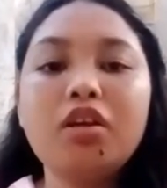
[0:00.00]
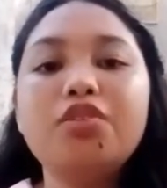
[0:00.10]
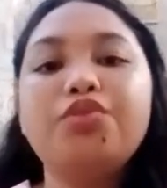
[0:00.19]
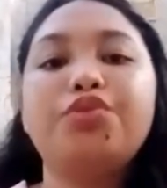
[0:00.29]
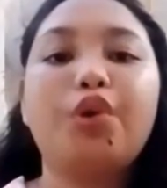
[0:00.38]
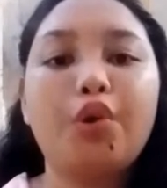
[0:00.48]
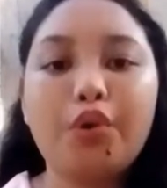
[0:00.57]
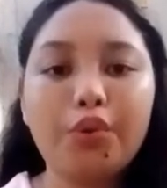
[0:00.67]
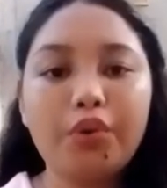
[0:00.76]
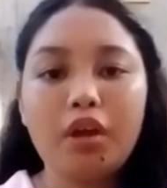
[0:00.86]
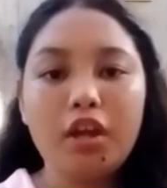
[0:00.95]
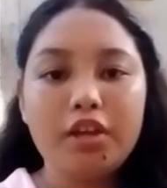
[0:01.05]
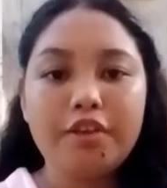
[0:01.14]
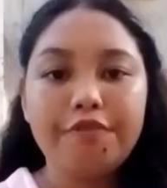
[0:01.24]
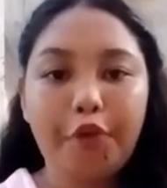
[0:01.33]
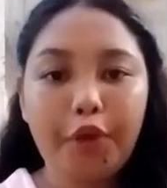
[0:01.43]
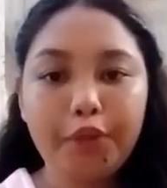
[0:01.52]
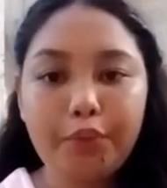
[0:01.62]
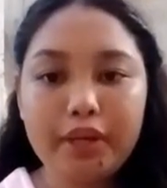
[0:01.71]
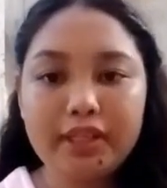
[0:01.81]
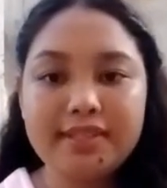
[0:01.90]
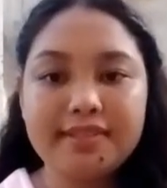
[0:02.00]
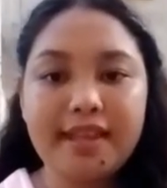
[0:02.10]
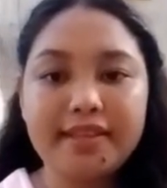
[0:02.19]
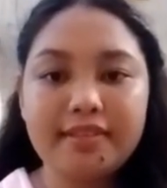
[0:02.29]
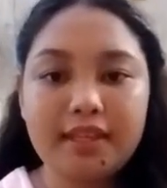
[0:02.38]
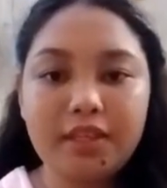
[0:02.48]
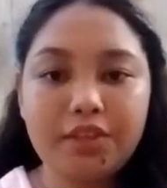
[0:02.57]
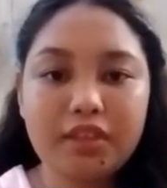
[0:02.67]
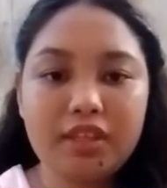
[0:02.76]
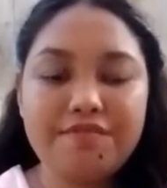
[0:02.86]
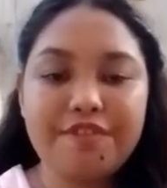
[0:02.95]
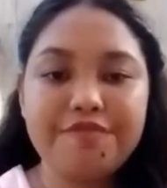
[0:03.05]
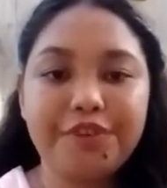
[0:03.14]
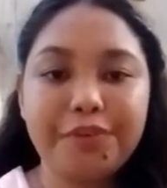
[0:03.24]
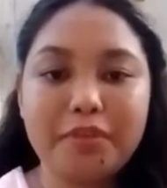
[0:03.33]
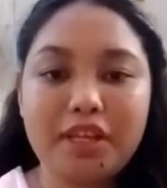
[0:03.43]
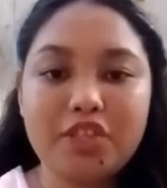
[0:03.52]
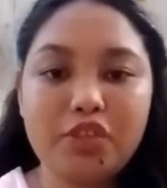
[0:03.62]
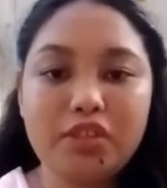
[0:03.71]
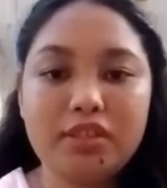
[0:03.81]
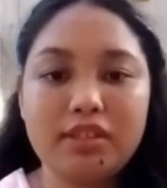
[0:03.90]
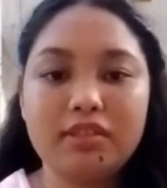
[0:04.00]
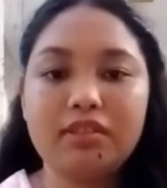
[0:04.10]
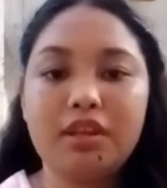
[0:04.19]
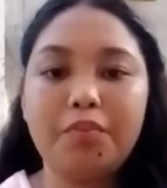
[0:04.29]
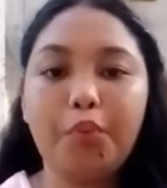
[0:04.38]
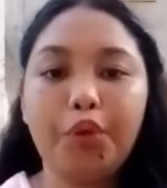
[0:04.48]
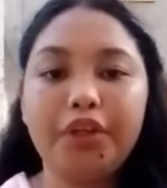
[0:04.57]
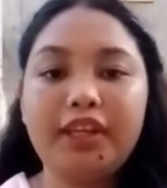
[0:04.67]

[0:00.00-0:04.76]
So, the fourth one is the Executive Information System or